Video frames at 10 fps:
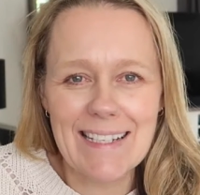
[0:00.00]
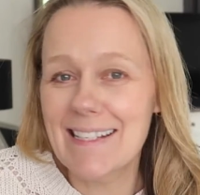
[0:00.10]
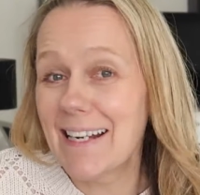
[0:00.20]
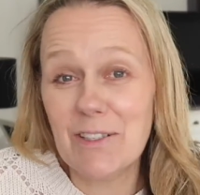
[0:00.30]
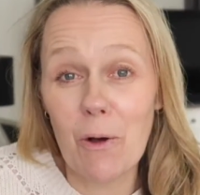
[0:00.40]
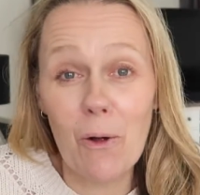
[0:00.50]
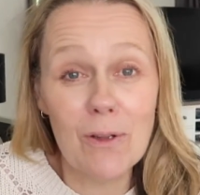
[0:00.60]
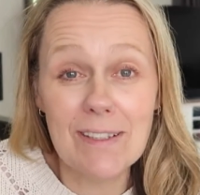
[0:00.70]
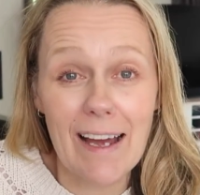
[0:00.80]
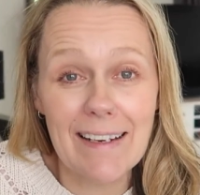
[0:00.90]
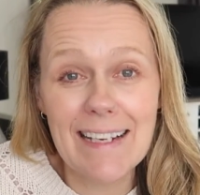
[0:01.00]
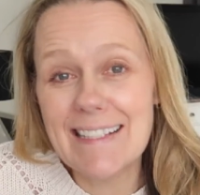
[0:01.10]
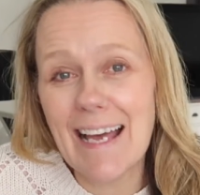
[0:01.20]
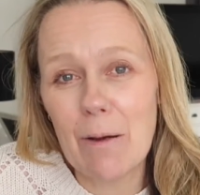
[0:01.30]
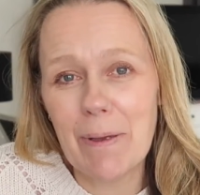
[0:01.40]
until it's all done,
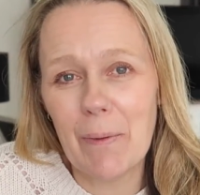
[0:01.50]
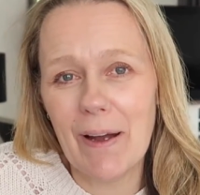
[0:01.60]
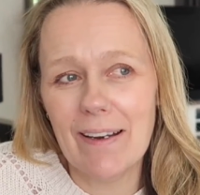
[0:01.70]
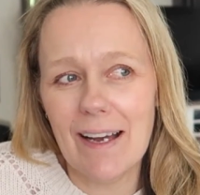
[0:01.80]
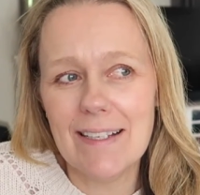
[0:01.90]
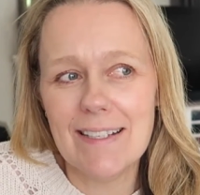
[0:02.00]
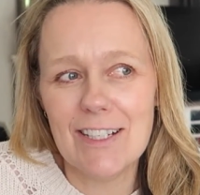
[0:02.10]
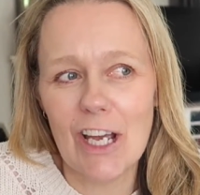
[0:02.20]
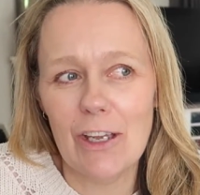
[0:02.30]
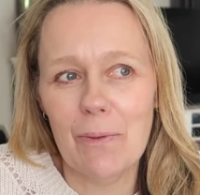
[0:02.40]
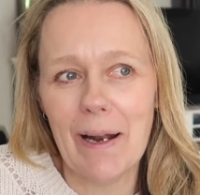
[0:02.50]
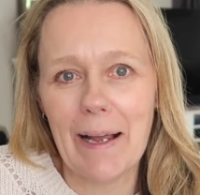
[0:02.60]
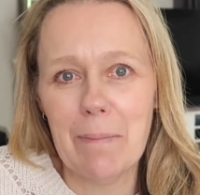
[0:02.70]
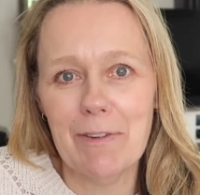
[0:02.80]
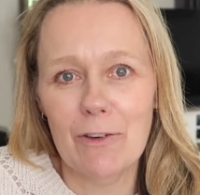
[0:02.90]
because that would be quite nice to show you
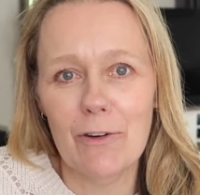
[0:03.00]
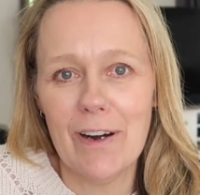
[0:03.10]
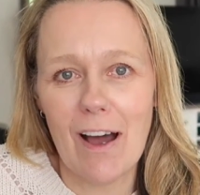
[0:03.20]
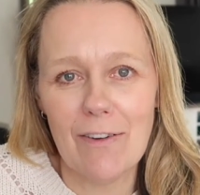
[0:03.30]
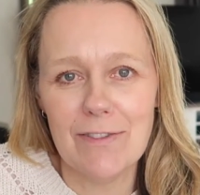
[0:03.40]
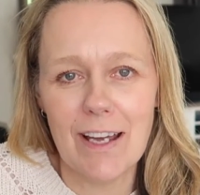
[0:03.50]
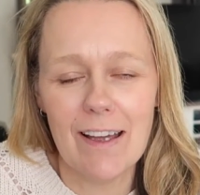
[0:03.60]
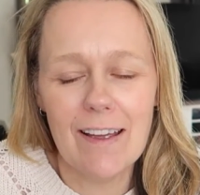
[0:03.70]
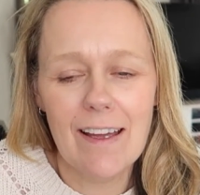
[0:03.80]
like a before and after.